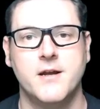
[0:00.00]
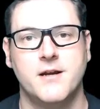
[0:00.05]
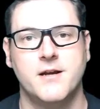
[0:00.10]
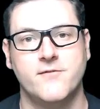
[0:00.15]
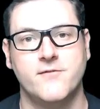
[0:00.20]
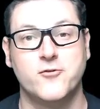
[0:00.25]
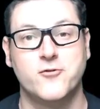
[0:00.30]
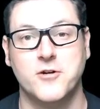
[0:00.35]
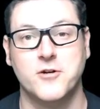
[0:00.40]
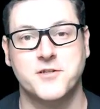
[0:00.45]

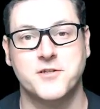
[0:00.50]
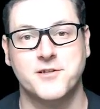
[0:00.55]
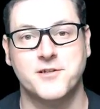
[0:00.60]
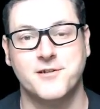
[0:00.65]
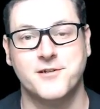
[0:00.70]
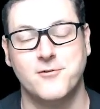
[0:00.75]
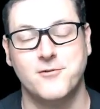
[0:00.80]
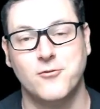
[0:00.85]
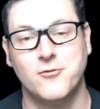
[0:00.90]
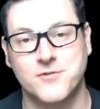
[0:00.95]
of trying
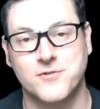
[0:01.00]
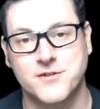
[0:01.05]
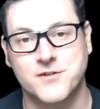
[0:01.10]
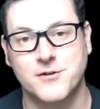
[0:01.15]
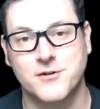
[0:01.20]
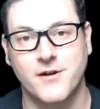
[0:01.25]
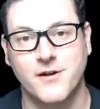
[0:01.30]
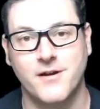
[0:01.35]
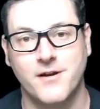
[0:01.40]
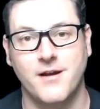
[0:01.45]
to
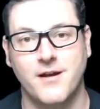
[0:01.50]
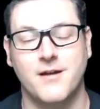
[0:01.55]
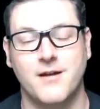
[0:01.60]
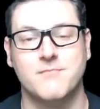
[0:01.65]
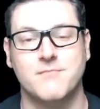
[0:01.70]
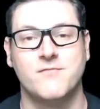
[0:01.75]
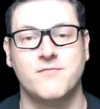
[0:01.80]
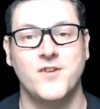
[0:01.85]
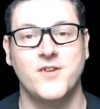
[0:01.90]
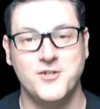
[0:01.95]
launch
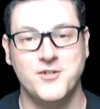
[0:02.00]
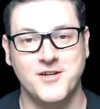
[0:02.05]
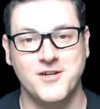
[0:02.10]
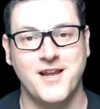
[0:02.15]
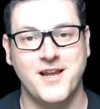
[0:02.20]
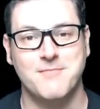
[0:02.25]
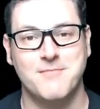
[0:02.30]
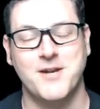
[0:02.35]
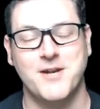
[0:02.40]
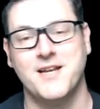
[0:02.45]
phishing
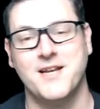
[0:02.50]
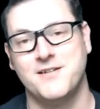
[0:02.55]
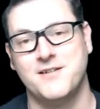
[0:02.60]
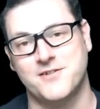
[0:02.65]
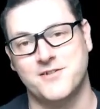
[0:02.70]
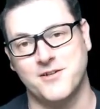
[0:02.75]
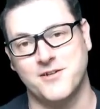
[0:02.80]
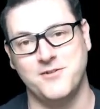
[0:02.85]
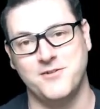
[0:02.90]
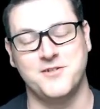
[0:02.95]

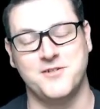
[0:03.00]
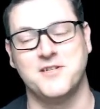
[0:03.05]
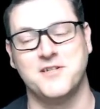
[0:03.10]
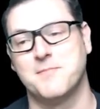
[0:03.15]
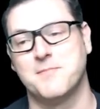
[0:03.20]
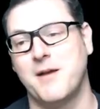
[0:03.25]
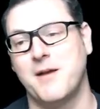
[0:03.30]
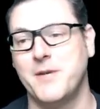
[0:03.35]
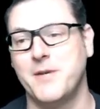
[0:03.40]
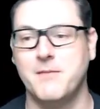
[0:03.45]
campaigns, so using
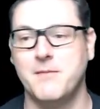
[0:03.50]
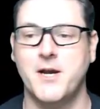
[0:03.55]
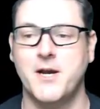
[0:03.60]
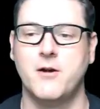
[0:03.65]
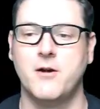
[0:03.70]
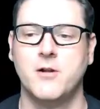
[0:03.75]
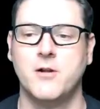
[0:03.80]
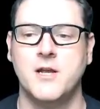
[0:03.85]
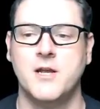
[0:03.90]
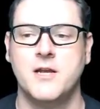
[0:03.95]
spam
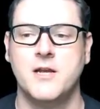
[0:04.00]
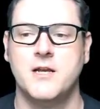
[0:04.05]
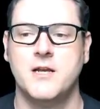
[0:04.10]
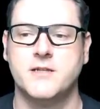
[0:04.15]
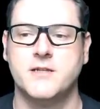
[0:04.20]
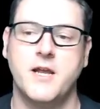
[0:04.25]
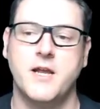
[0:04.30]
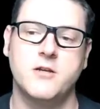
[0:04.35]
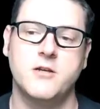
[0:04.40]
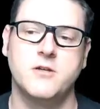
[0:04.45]
email,
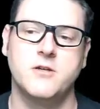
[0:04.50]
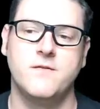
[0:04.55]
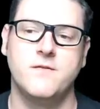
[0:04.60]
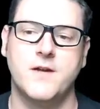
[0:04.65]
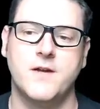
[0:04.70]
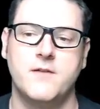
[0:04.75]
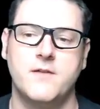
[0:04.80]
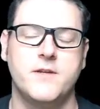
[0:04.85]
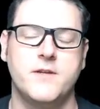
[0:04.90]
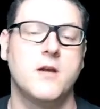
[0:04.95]
is they actually
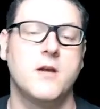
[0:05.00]
found the